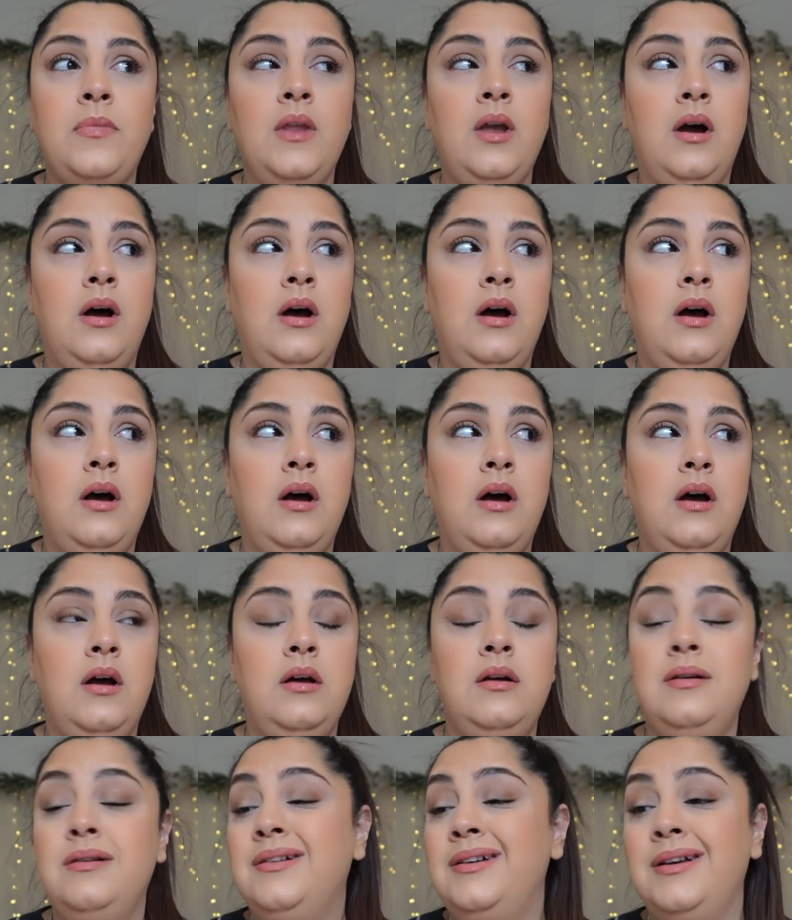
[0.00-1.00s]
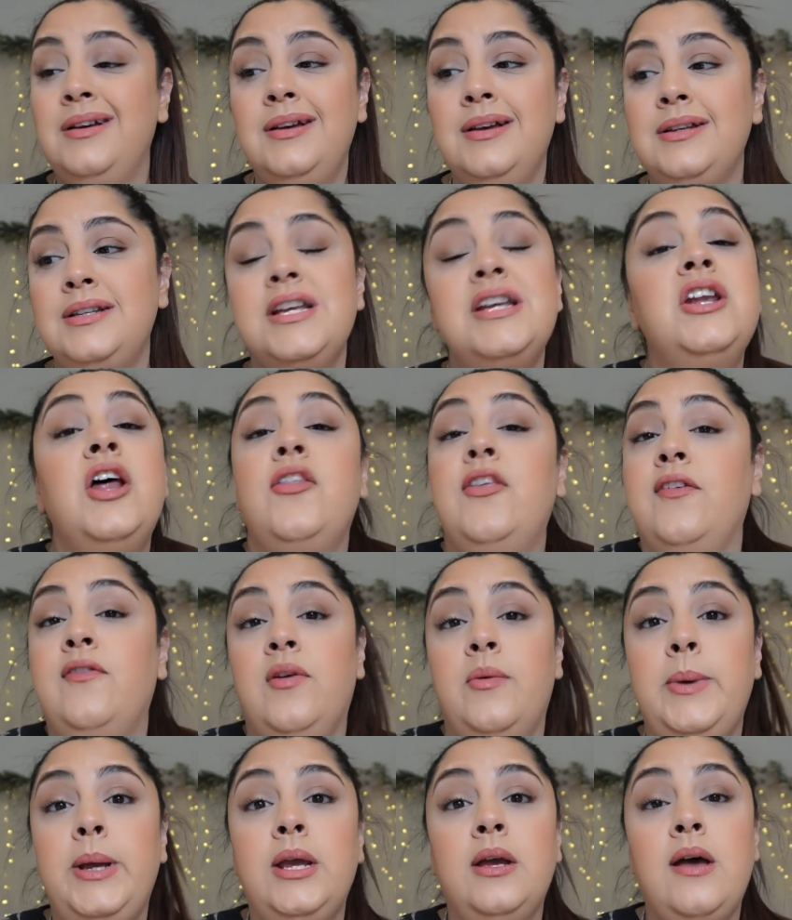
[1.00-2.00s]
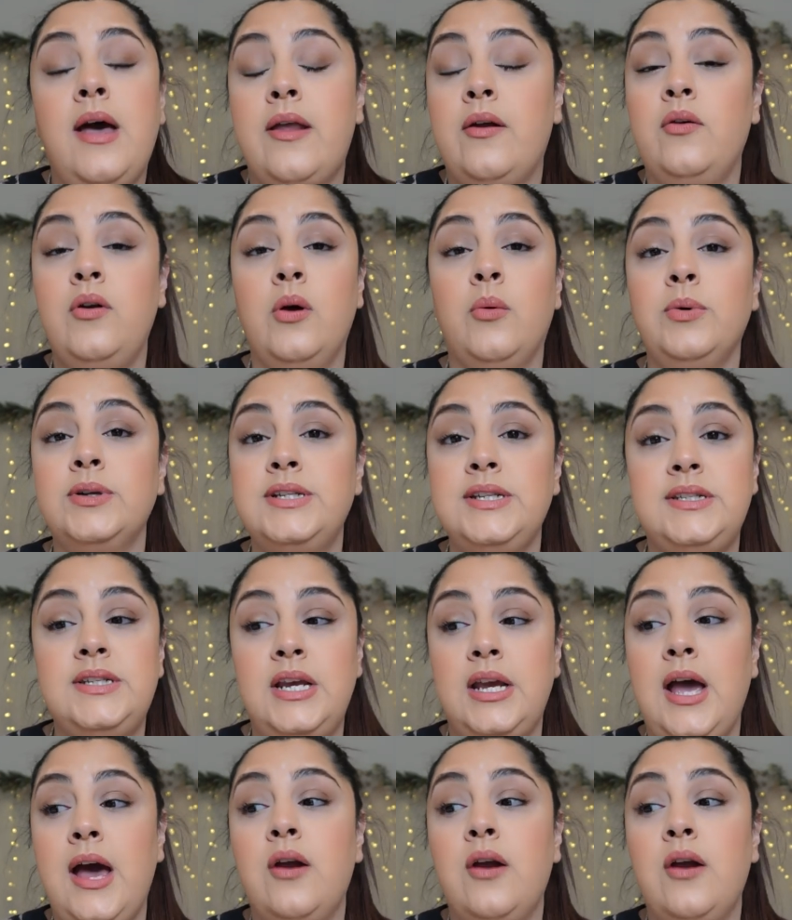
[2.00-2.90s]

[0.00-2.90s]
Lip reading: I don't know what to say.